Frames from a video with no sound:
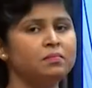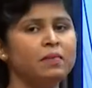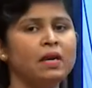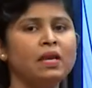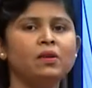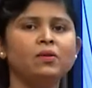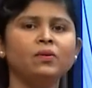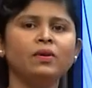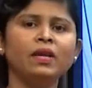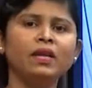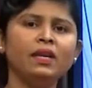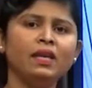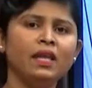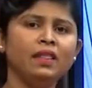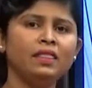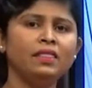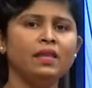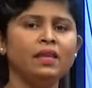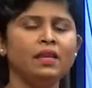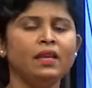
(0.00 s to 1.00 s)
By looking
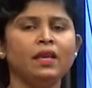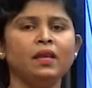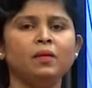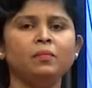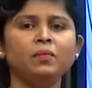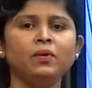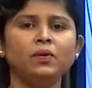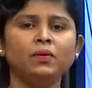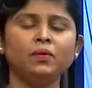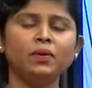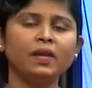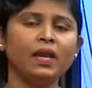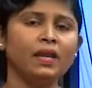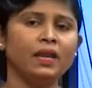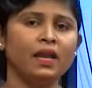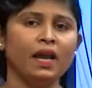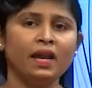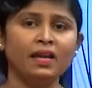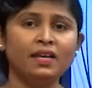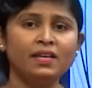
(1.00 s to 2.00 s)
at the name, you
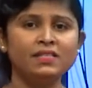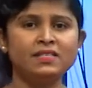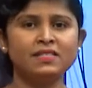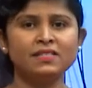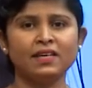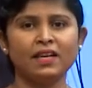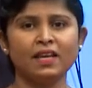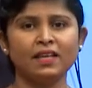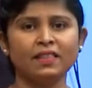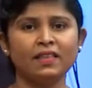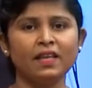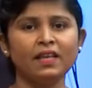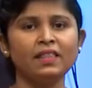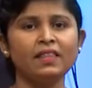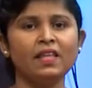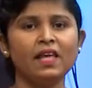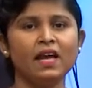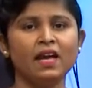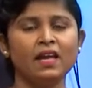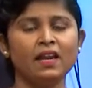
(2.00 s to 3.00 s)
can understand that
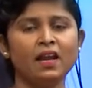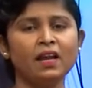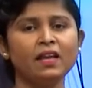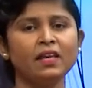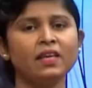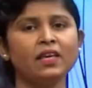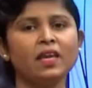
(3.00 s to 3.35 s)
there are